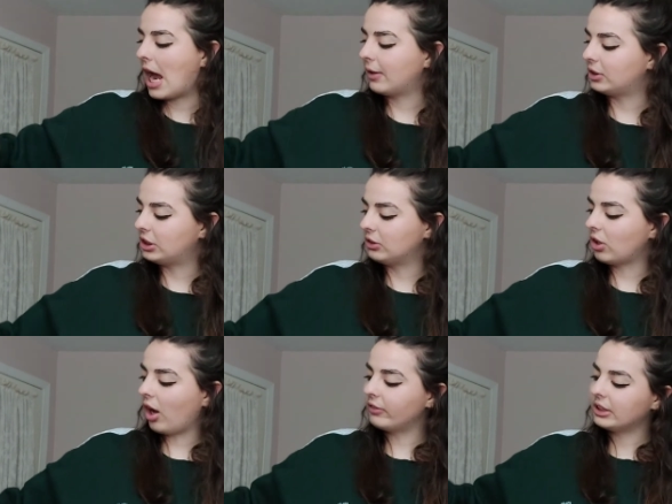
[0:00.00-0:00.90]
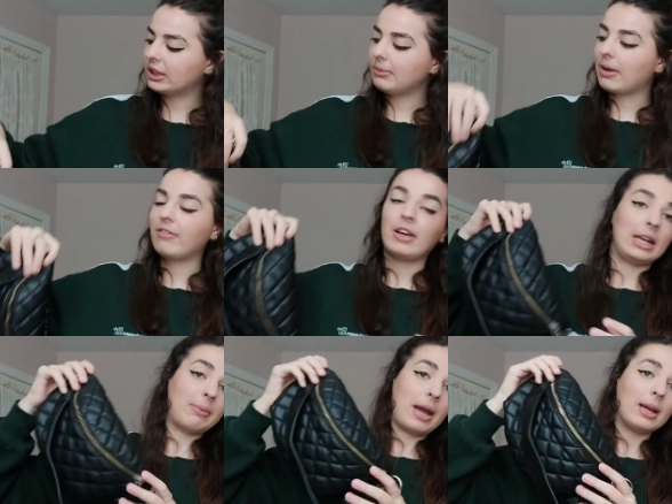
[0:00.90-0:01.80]
I would choose, obviously, my
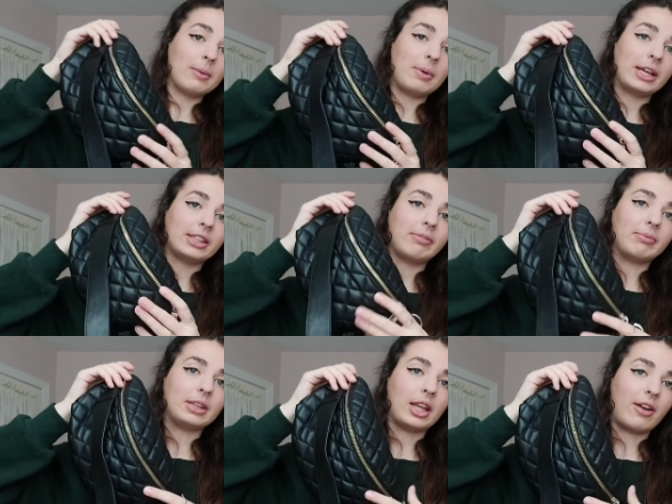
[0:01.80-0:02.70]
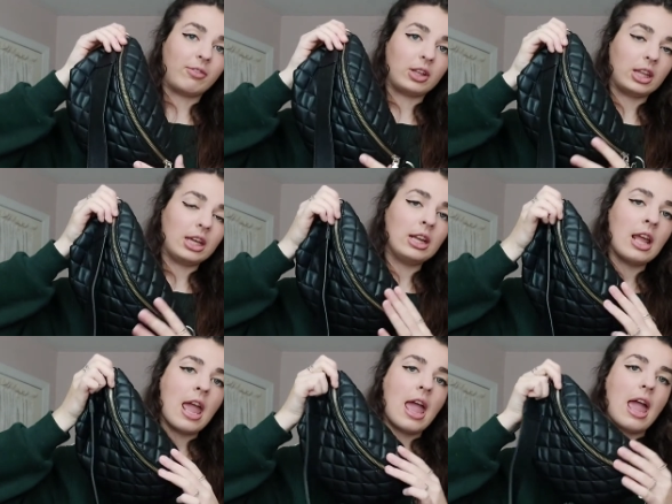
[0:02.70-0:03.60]
fanny pack because I'm in love with it.
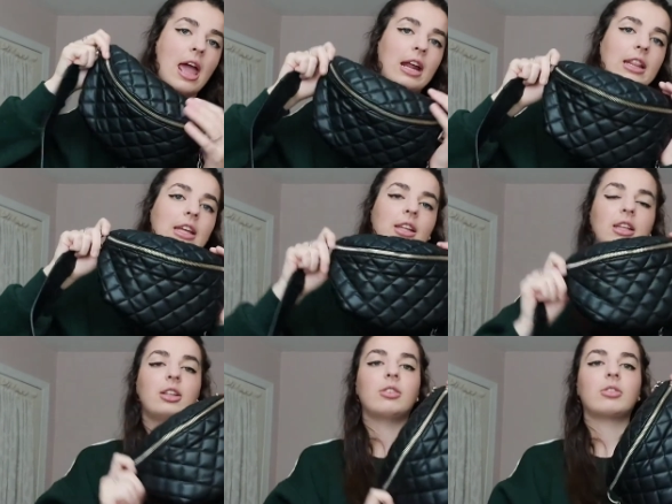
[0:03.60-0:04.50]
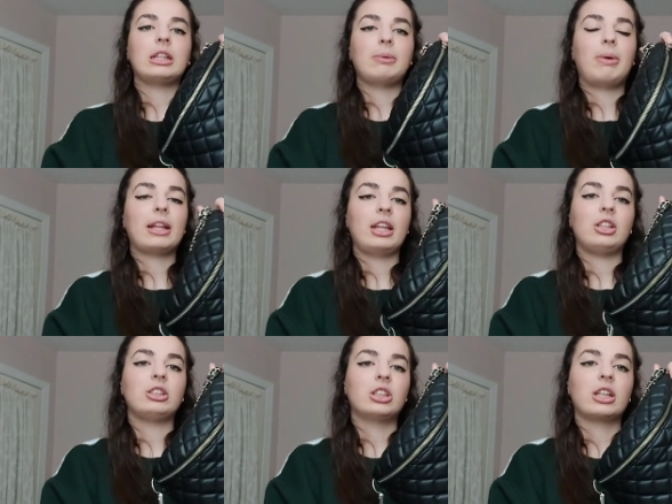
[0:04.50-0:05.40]
And I think this is really big that you
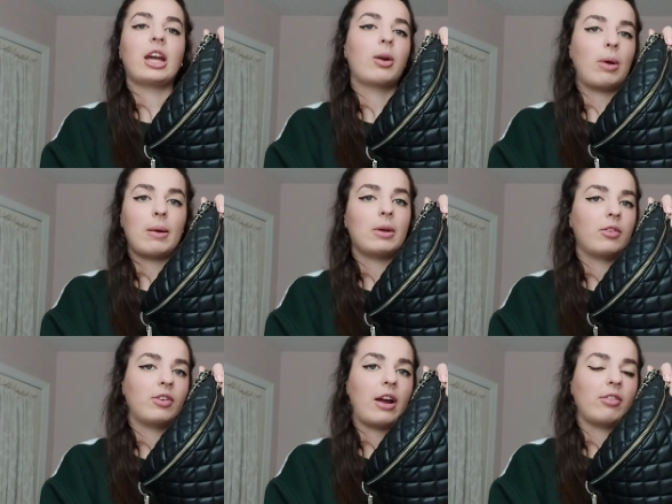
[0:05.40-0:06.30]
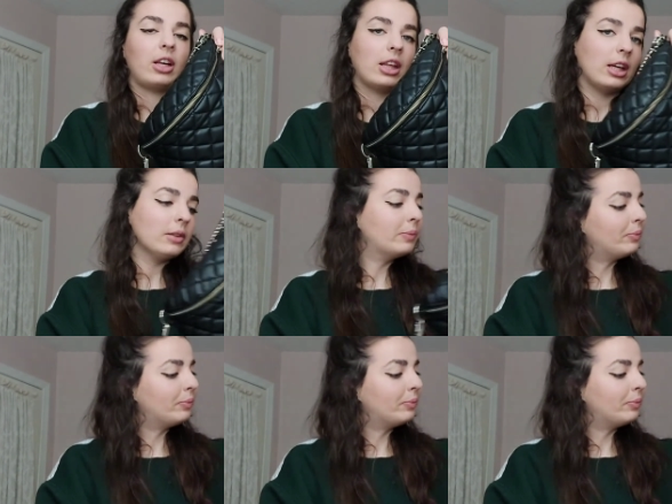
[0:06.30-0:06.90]
can just get away with for everything.